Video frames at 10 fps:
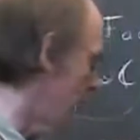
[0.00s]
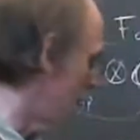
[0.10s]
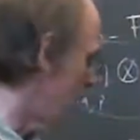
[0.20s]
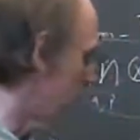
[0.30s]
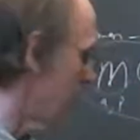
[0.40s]

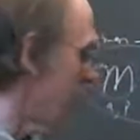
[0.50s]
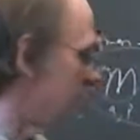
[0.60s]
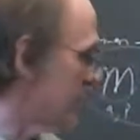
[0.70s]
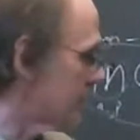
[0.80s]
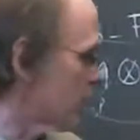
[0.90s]
about,
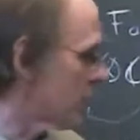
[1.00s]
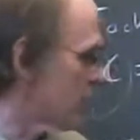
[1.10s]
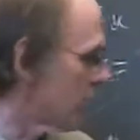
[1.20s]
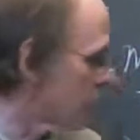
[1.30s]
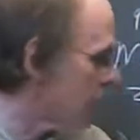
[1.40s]
so
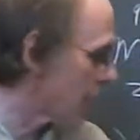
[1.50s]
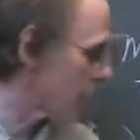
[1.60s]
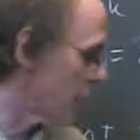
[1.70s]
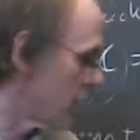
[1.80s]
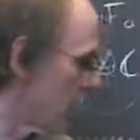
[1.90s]
you
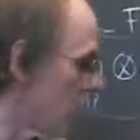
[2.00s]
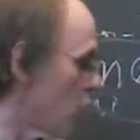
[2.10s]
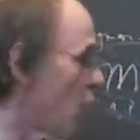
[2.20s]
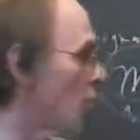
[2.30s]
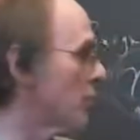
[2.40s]
actually
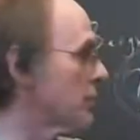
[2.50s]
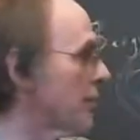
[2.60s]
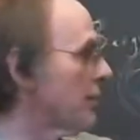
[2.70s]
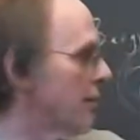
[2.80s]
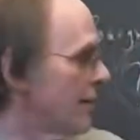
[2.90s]
know what this